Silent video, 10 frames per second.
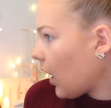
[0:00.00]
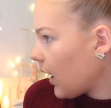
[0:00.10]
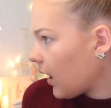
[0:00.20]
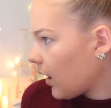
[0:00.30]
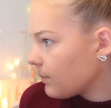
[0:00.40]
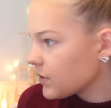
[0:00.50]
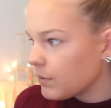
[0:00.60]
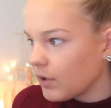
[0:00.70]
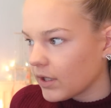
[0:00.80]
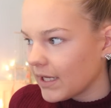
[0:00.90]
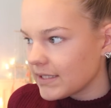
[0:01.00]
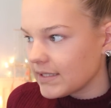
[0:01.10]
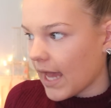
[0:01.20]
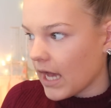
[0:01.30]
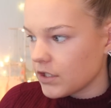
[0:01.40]
To be honest,
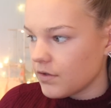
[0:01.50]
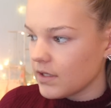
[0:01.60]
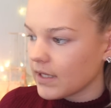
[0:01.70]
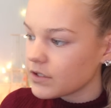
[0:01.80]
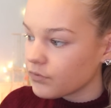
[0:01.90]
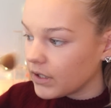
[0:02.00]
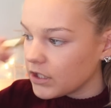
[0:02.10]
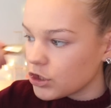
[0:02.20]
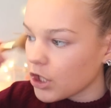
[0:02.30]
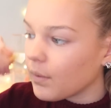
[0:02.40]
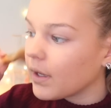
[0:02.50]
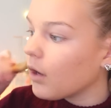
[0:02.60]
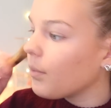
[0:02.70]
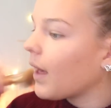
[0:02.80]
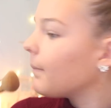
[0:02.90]
yeah, I don't think that's really showing
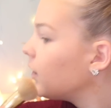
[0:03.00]
up that